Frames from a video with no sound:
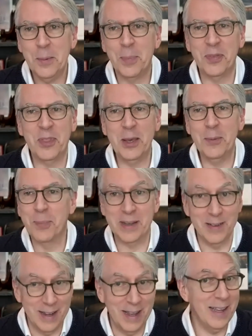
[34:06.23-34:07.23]
but the, but
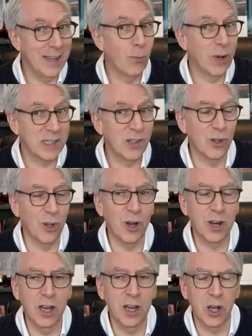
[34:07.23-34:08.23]
it wasn't
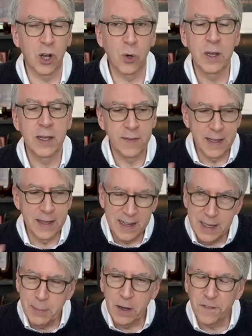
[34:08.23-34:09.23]
long ago that
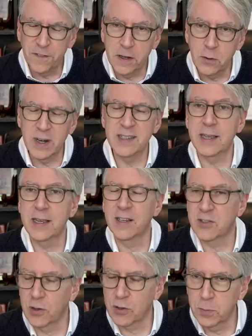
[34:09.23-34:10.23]
email fundraising,
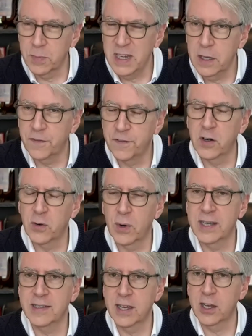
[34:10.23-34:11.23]
social media
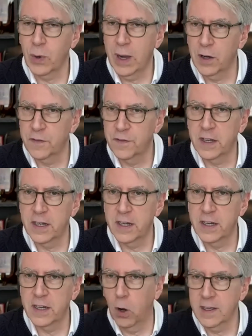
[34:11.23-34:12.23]
fundraising,
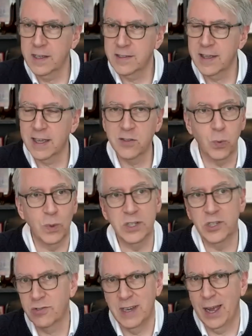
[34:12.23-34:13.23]
crowdfunding, all these things
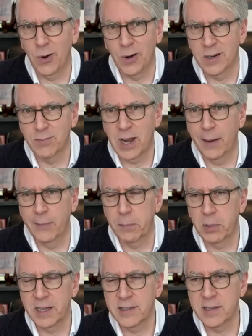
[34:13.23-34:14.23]
which now are
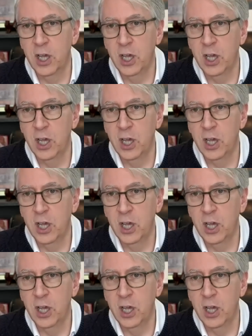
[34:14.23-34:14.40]
commonplace